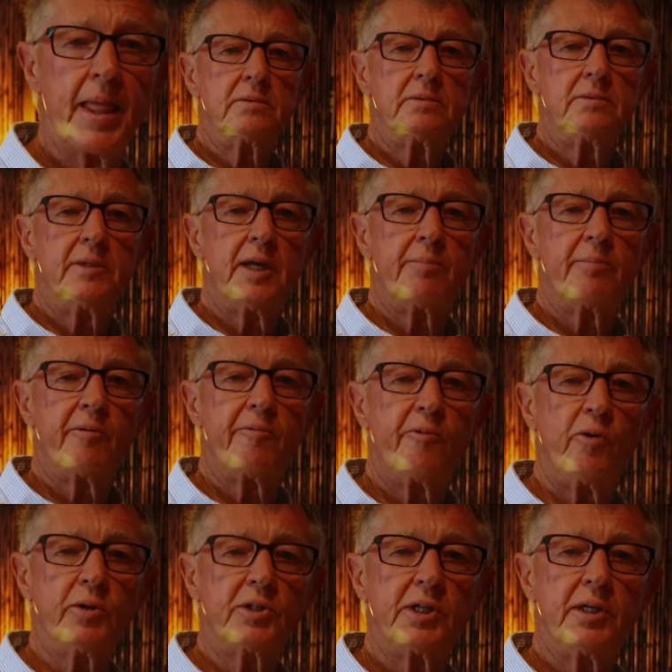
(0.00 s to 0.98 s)
Number
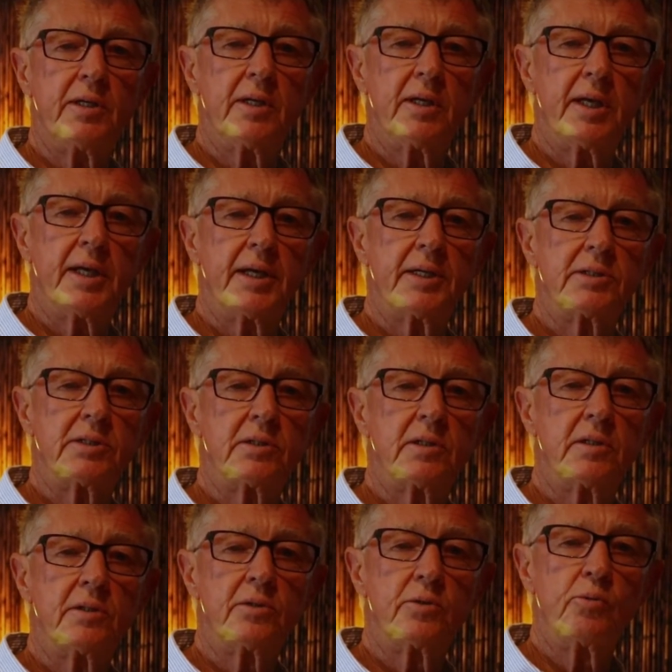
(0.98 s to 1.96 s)
14 is
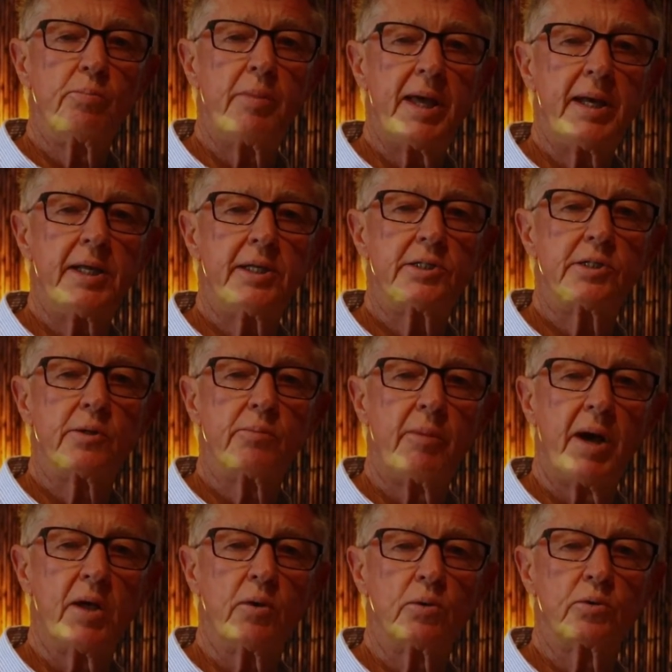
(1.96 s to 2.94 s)
to manage
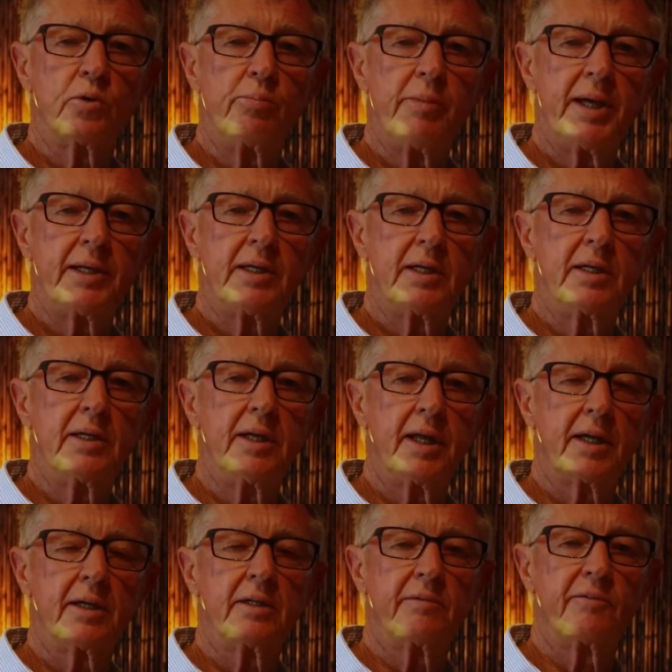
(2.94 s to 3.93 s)
my automatic
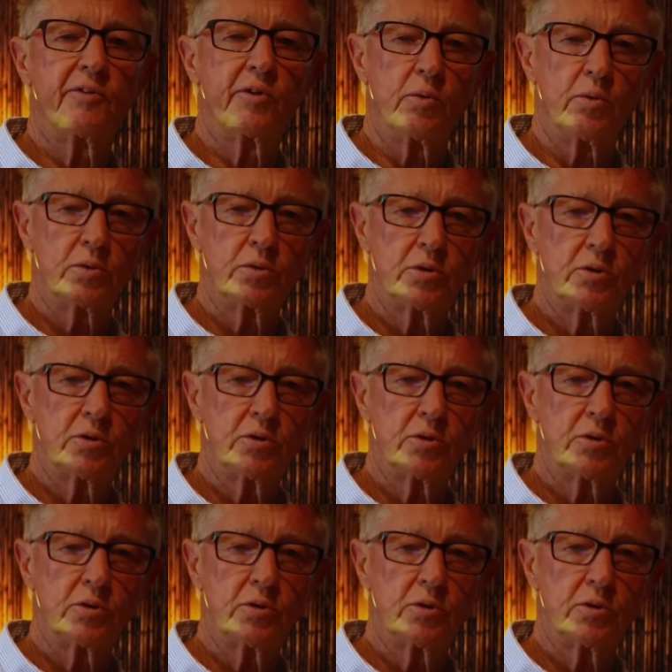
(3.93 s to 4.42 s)
negative thoughts.